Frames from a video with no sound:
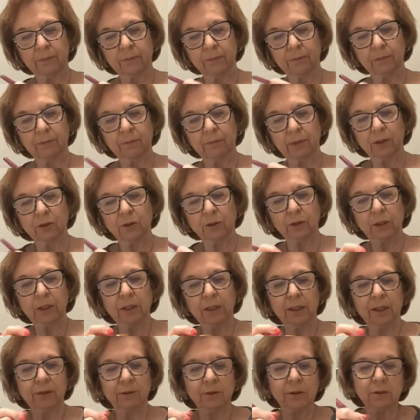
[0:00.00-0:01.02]
make sure you
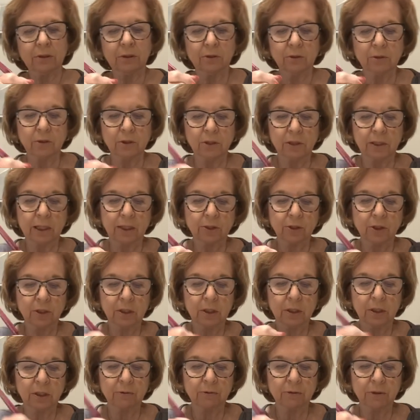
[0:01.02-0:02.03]
get this little section
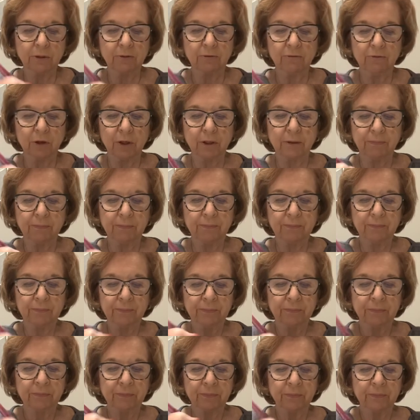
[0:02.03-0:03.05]
here in the front,
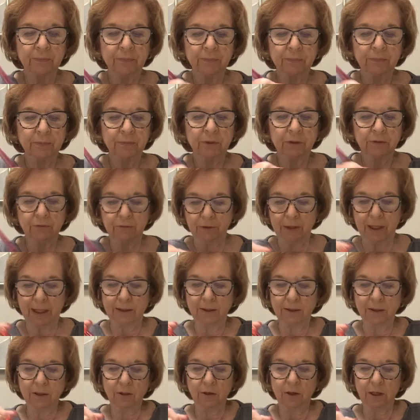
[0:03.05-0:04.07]
the
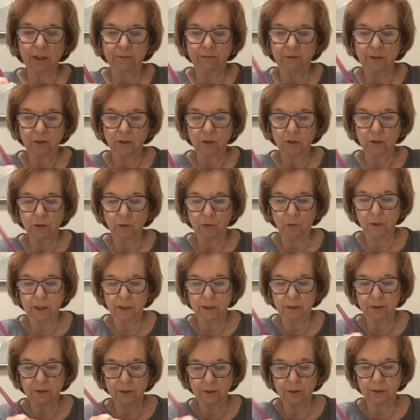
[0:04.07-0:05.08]
flat side of each of the
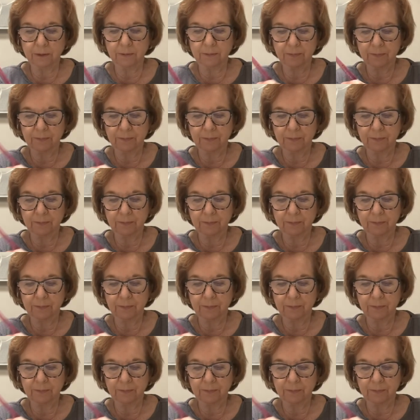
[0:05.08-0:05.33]
wings.